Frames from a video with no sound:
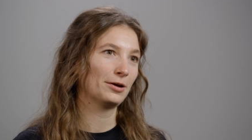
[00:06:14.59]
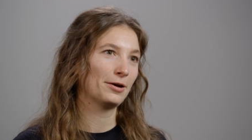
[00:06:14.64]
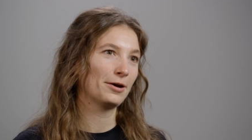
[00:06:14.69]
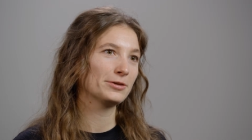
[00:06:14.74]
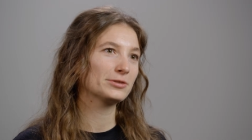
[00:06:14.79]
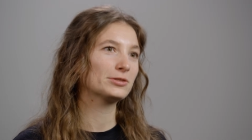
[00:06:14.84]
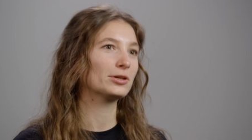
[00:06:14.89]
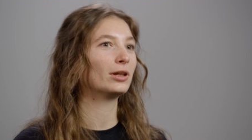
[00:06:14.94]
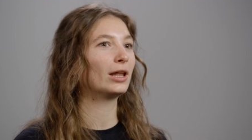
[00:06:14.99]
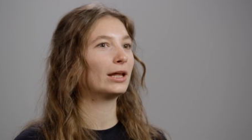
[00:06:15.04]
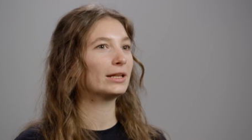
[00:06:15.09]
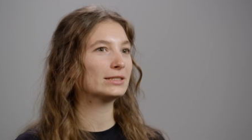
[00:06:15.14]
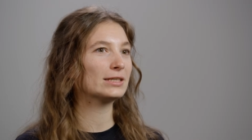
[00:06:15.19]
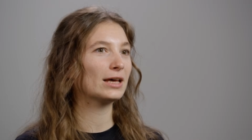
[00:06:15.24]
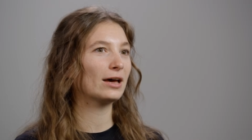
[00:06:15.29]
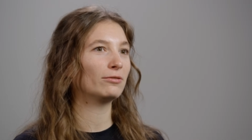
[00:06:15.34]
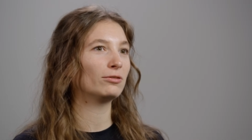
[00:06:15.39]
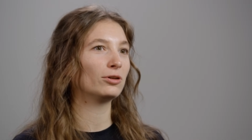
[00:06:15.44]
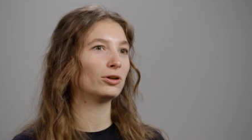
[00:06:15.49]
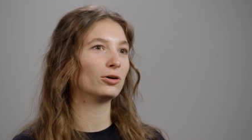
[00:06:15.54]
So let's
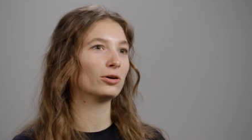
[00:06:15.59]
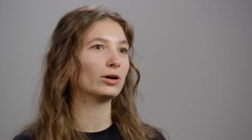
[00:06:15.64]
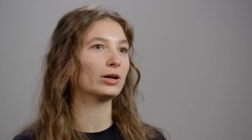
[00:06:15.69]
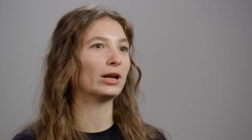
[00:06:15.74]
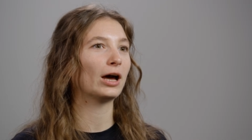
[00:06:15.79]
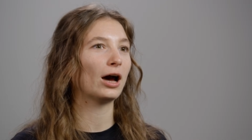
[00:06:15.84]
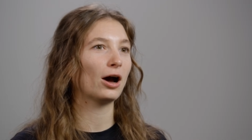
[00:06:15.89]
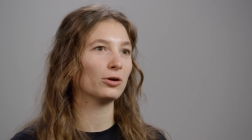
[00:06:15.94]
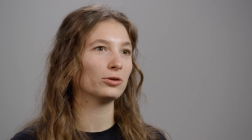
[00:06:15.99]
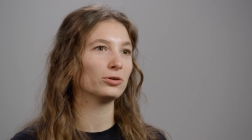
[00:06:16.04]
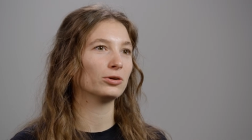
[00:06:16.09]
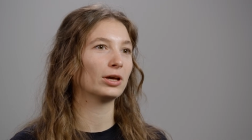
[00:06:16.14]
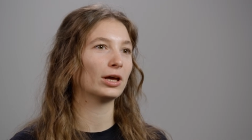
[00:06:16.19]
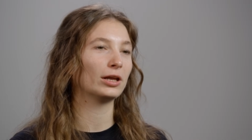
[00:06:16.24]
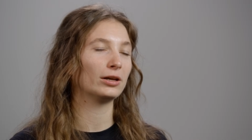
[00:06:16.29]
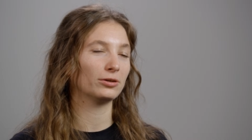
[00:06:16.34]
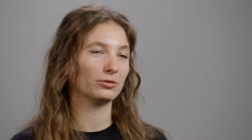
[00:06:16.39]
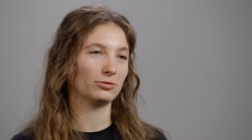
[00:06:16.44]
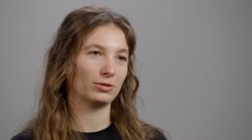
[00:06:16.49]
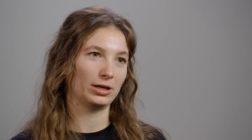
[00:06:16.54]
have a look on how you get
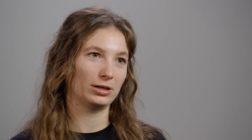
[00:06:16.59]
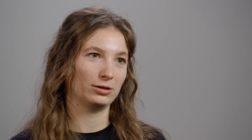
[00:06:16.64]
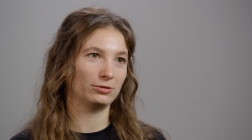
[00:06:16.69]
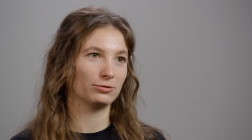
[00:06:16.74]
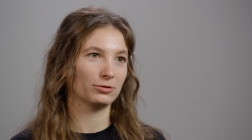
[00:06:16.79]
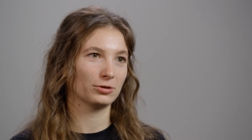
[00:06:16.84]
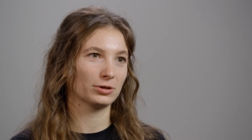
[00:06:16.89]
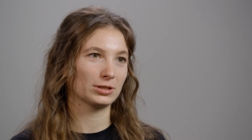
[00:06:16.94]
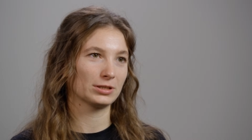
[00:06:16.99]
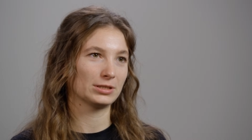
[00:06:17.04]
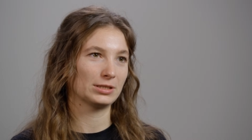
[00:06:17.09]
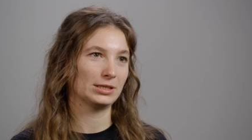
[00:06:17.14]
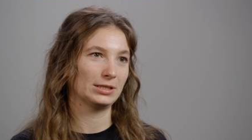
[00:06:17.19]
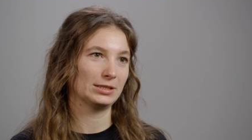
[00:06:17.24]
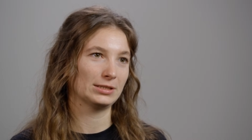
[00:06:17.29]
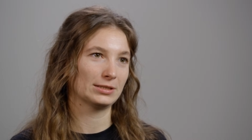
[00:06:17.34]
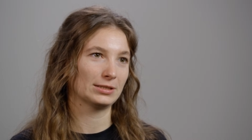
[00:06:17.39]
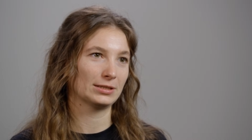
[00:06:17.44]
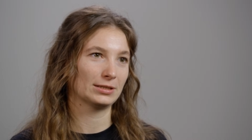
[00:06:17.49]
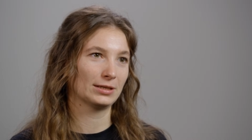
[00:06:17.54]
it ready for the
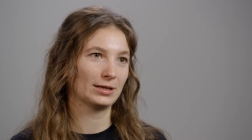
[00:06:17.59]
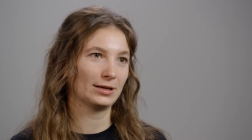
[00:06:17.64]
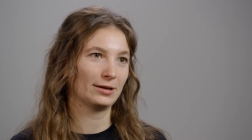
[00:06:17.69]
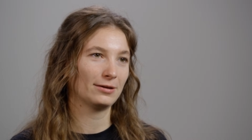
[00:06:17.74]
season.